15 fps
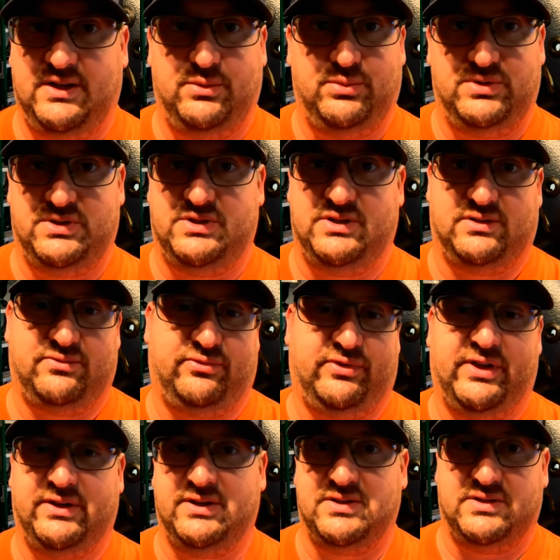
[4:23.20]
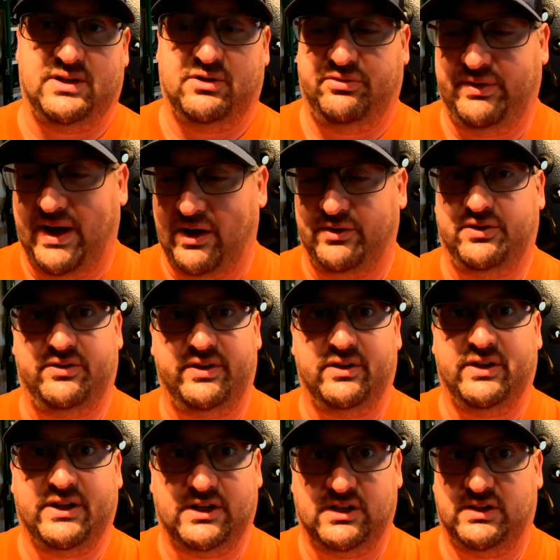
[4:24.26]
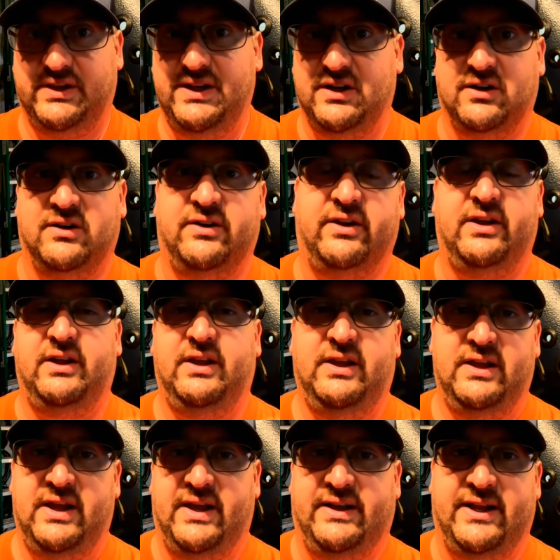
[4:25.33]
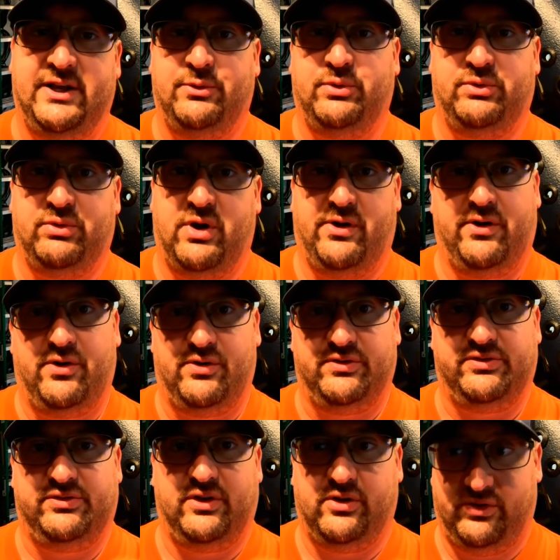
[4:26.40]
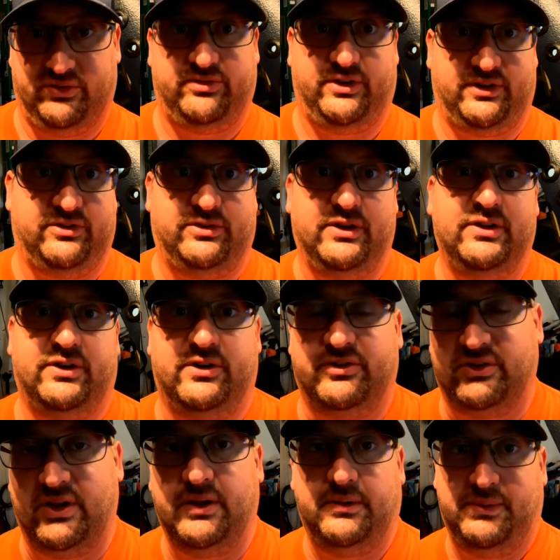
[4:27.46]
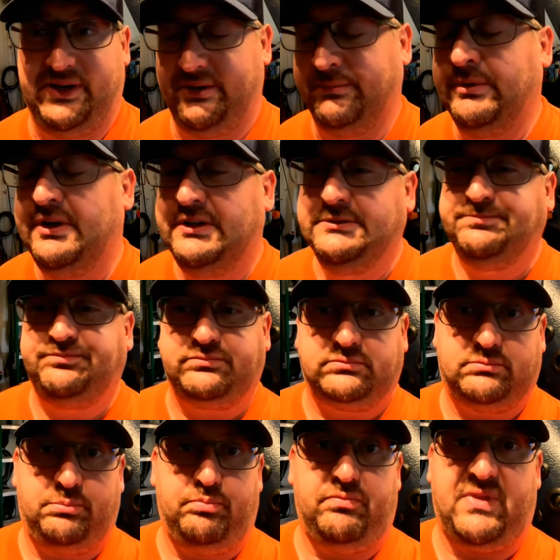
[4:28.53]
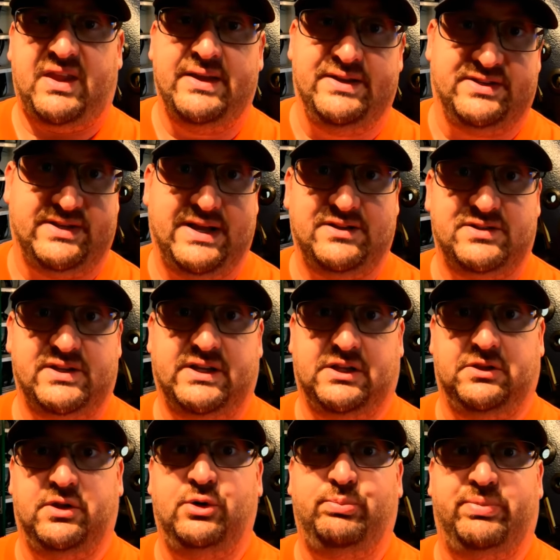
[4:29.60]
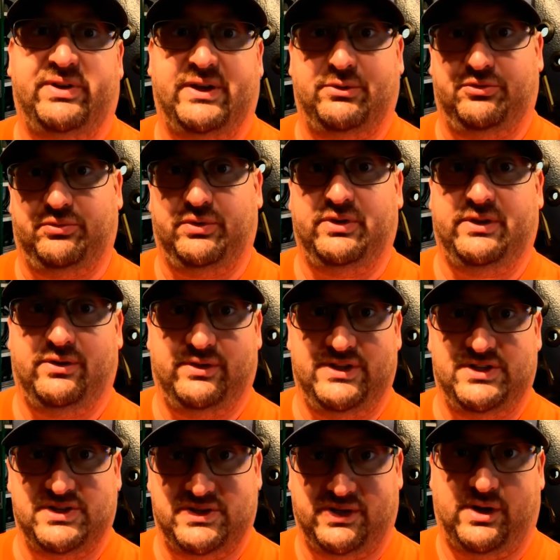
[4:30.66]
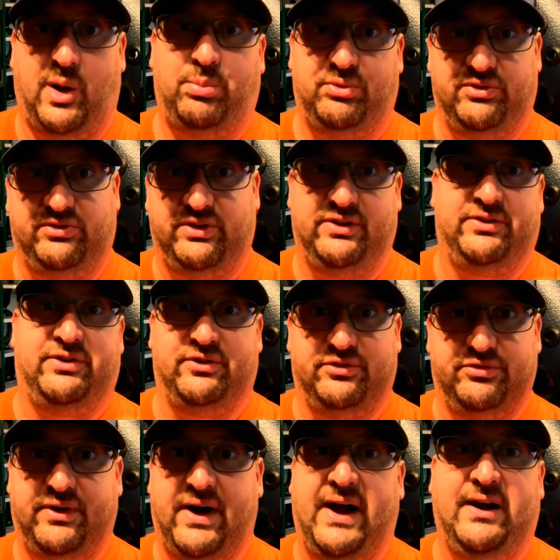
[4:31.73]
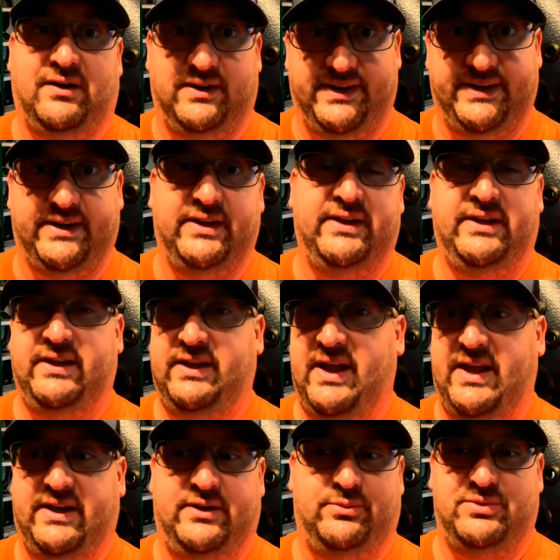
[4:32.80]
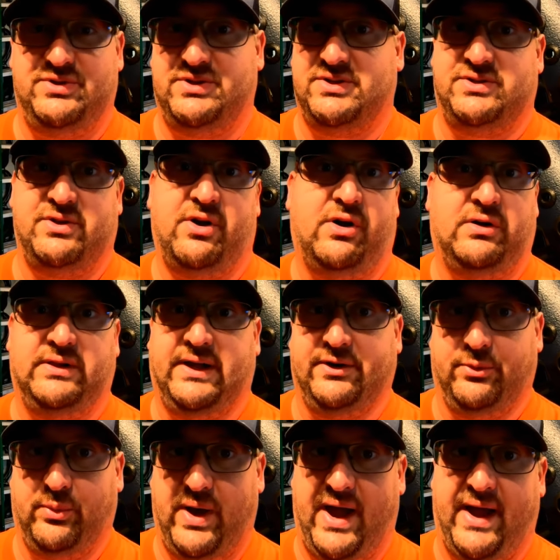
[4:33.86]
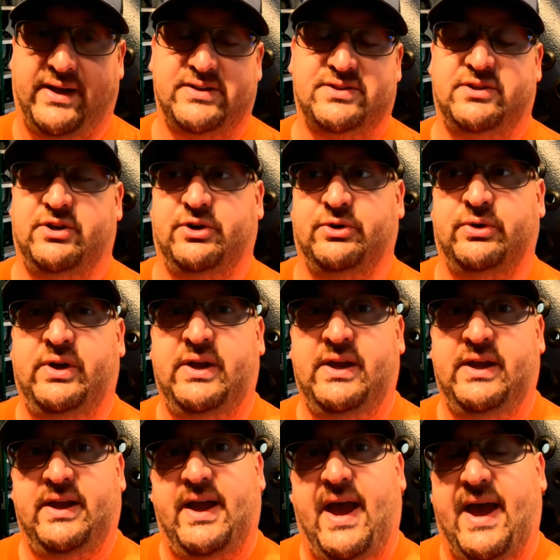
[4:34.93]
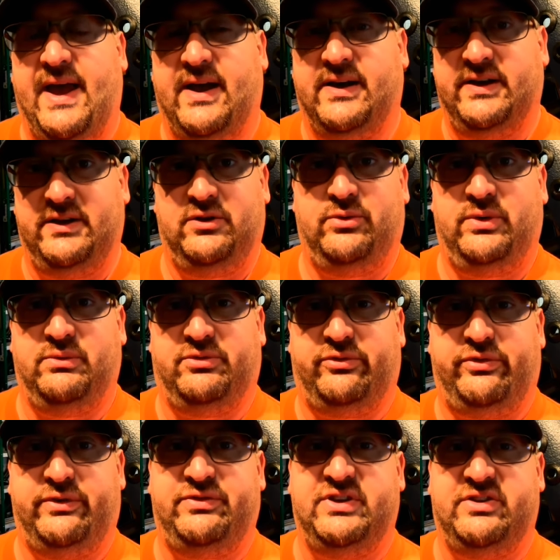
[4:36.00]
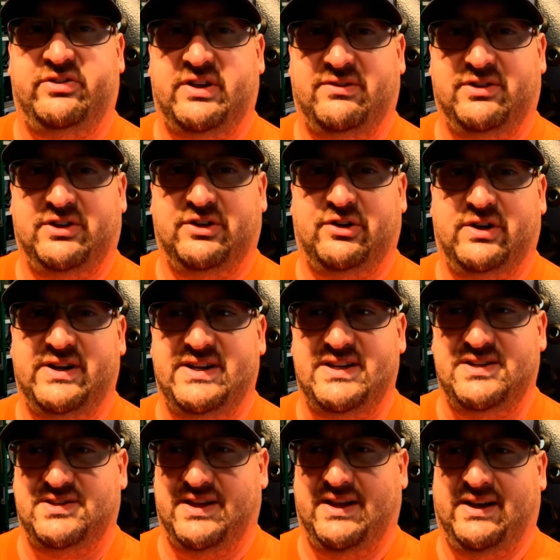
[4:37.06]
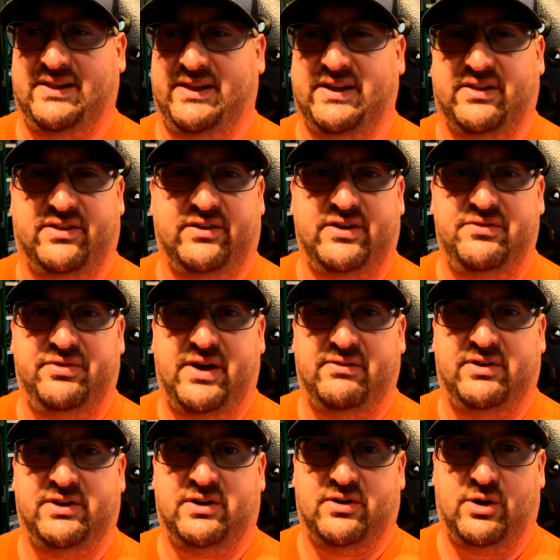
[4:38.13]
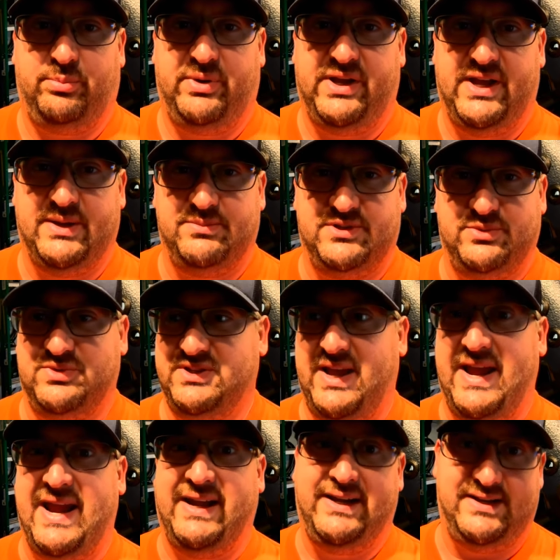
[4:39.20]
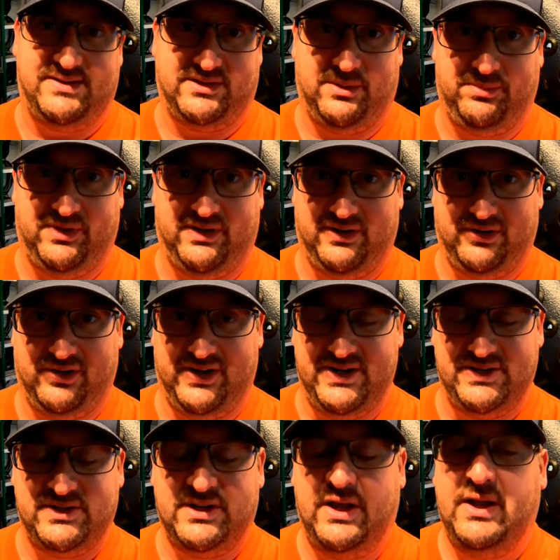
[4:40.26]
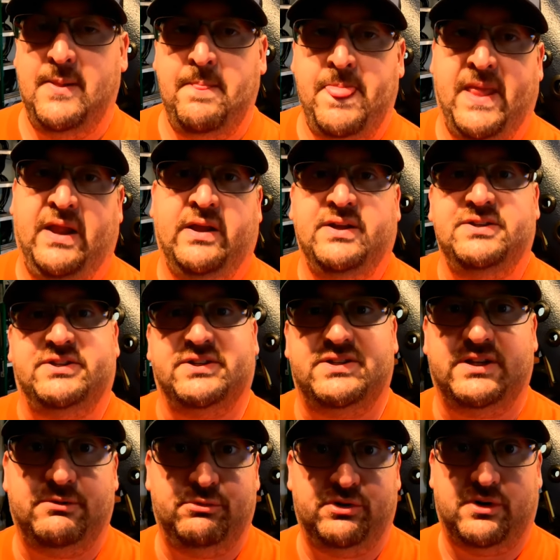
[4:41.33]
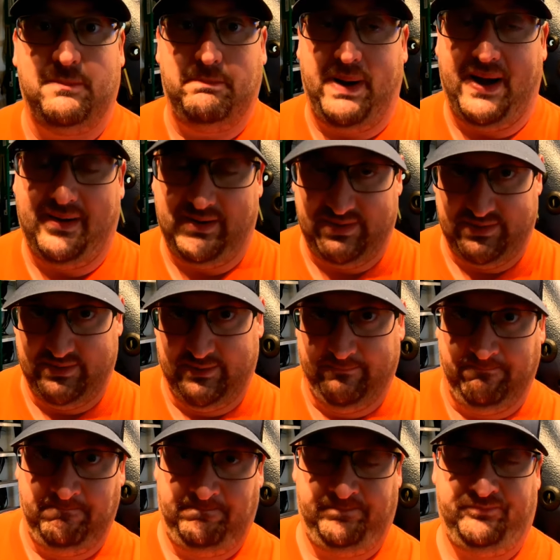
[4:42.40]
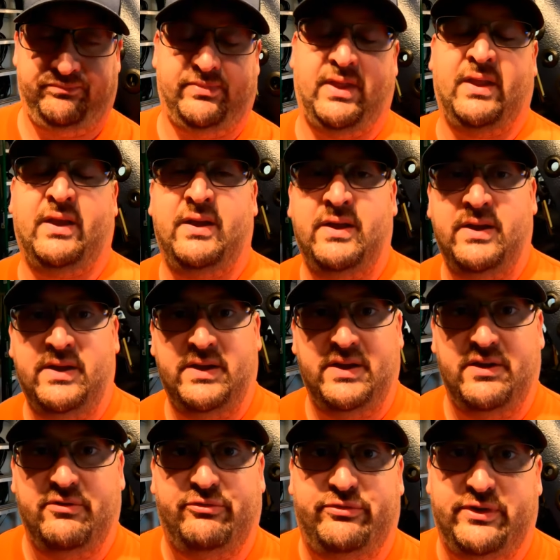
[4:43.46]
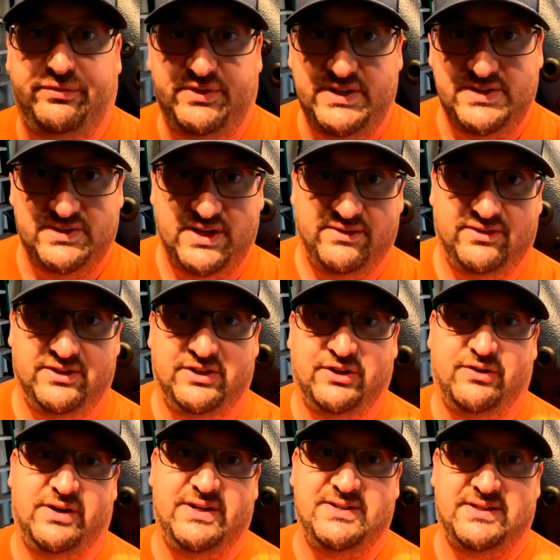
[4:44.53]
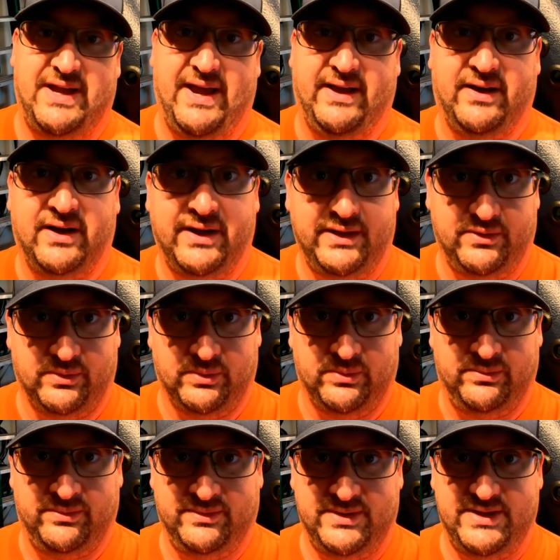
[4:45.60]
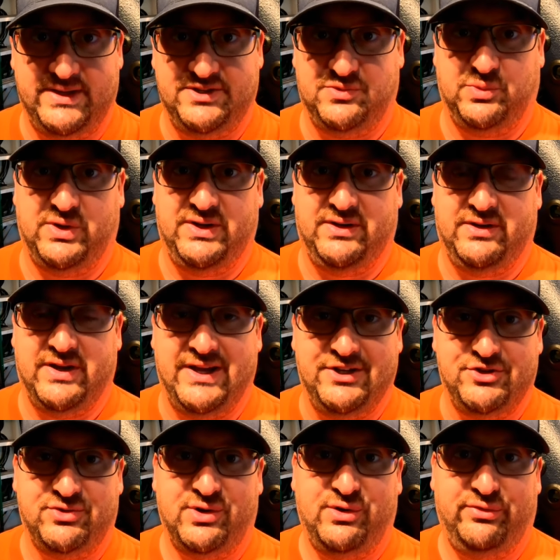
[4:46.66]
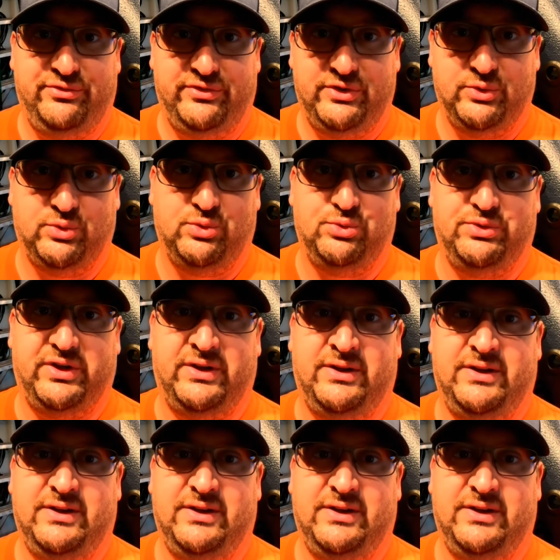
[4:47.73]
was just flooding itself out until it cleared, and then it would run on all 6 cylinders. I mean, it sounds like a lope, but that was really only just a couple cylinders firing, and it was just all out of whack. So at idle, it was 57 degrees, and at like 3,500 RPMs, it was 80 something degrees. Just to give you a comparison, 57 degrees at idle is what nitro fueled